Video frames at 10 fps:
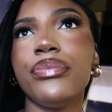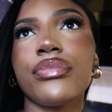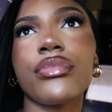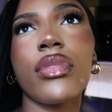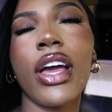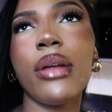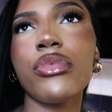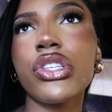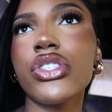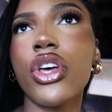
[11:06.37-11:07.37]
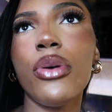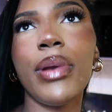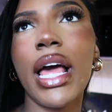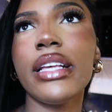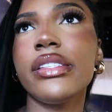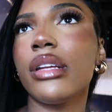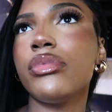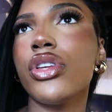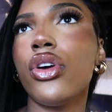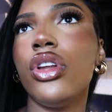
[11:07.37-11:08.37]
And I'm just so blessed,
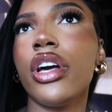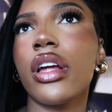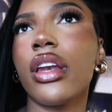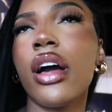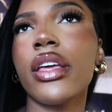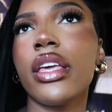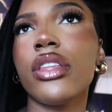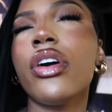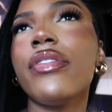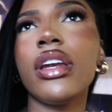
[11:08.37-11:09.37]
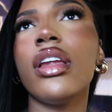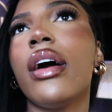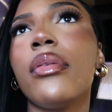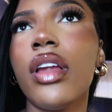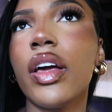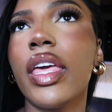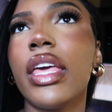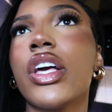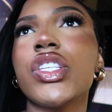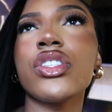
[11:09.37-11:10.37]
I'm so lucky, not even luck,
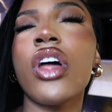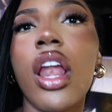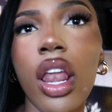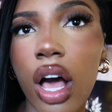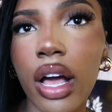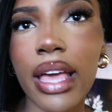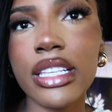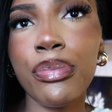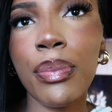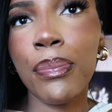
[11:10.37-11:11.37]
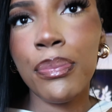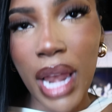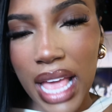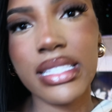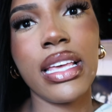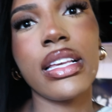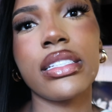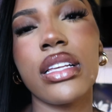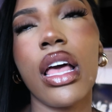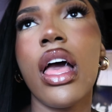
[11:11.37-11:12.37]
lucky, because it's not luck, it's blessing
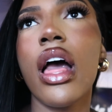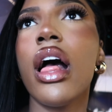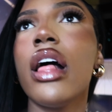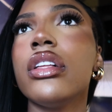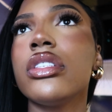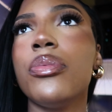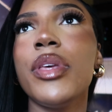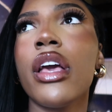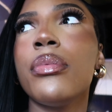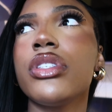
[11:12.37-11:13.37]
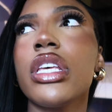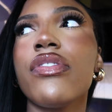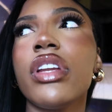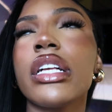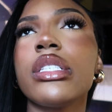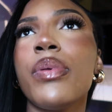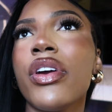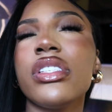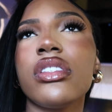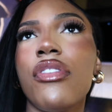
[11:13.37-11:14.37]
to be able to even
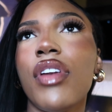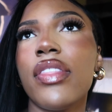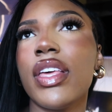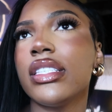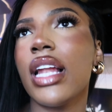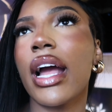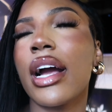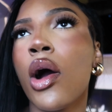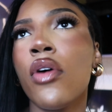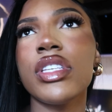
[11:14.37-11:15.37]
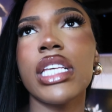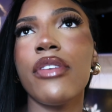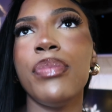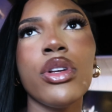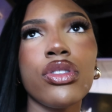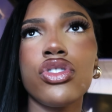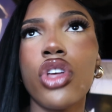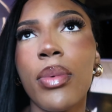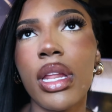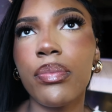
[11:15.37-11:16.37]
experience stuff like this. Like obviously I've been on
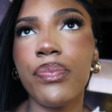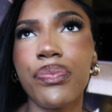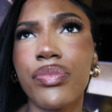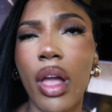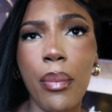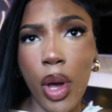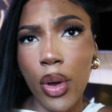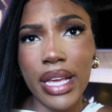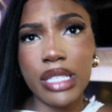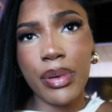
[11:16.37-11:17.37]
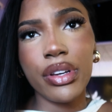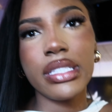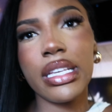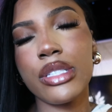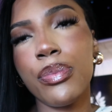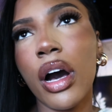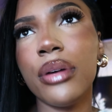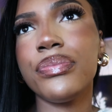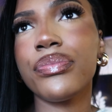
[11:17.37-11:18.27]
so many boat experiences but